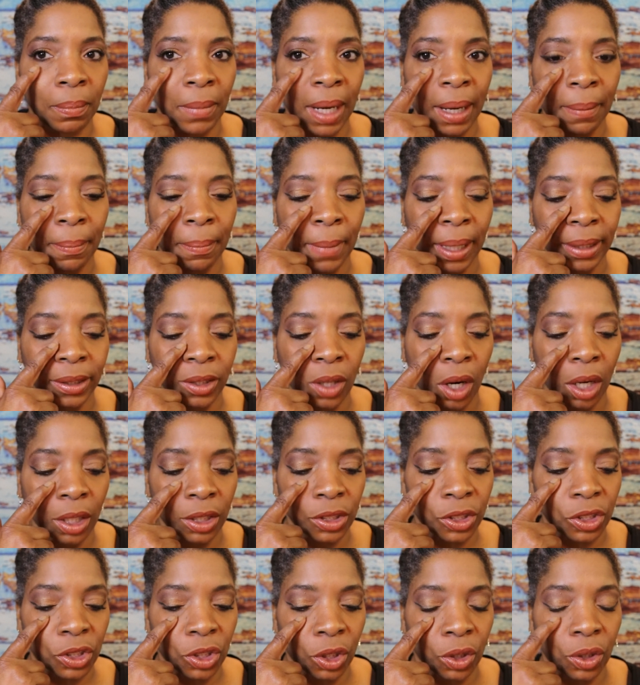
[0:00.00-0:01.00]
make my dark
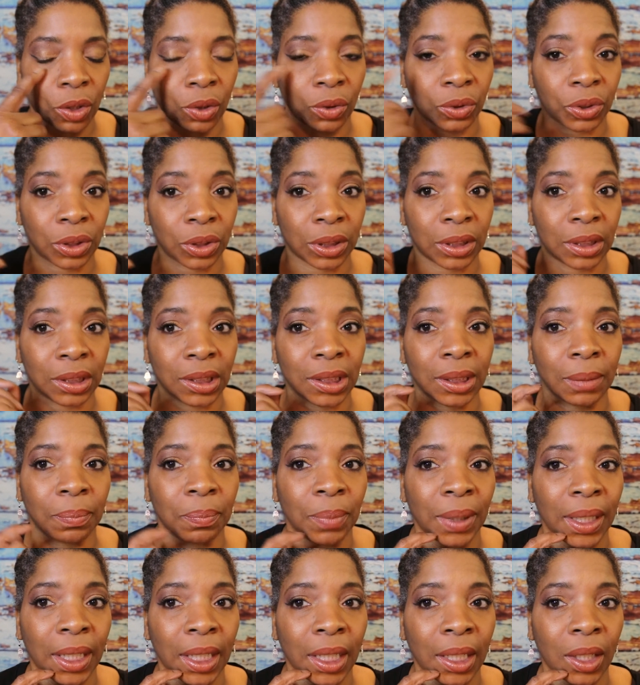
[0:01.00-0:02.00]
circles
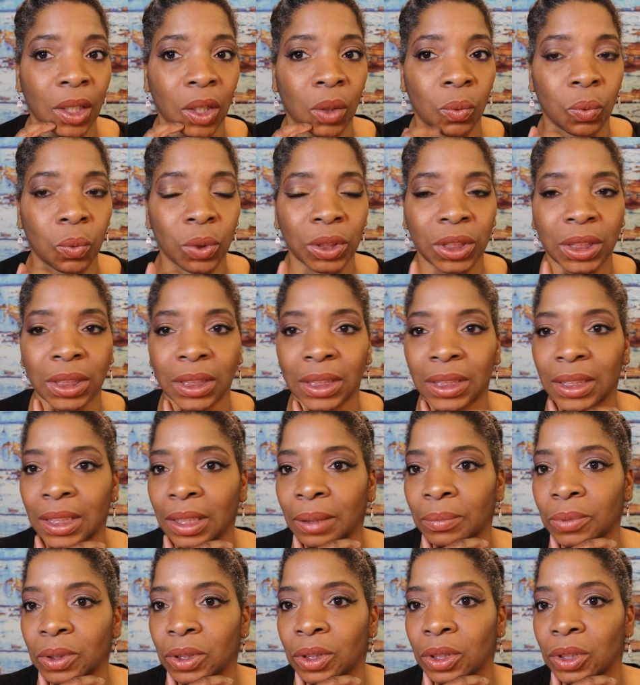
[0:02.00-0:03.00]
disappear, which it
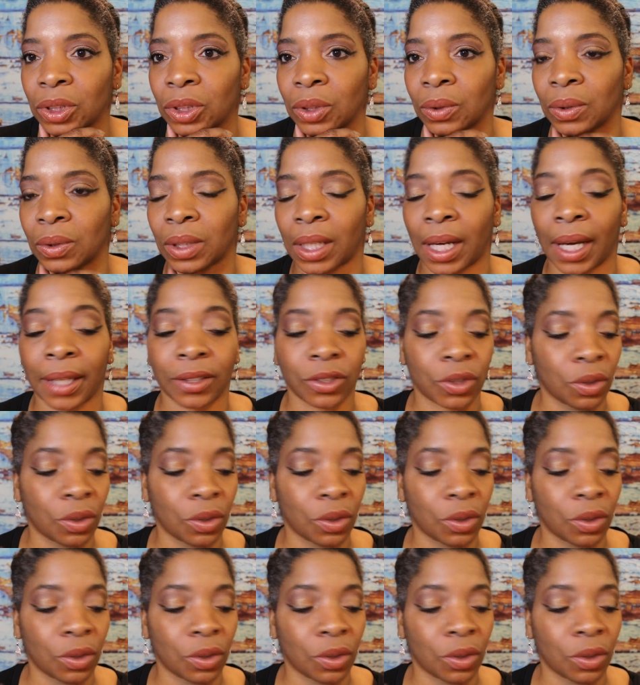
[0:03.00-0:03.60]
seems to do that.